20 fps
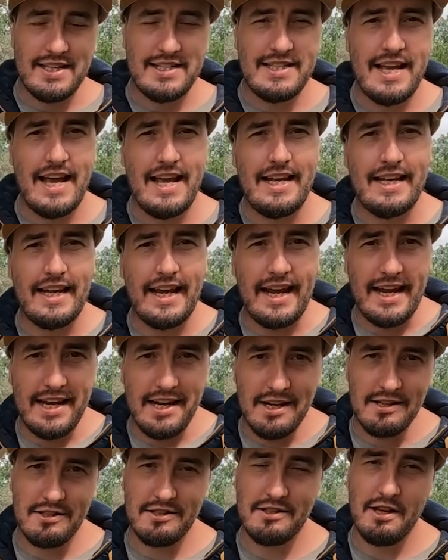I said, in
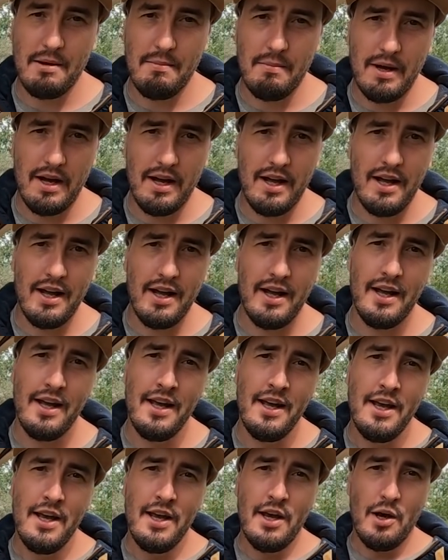the summer,
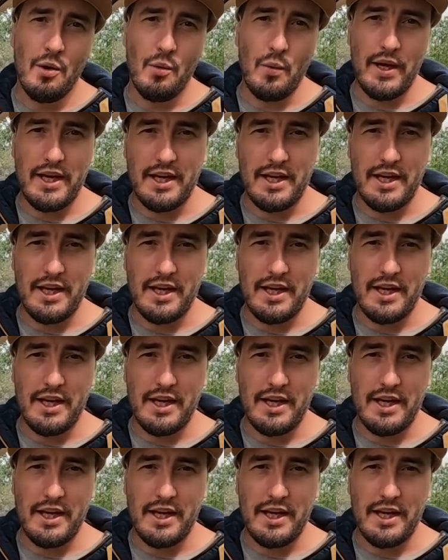we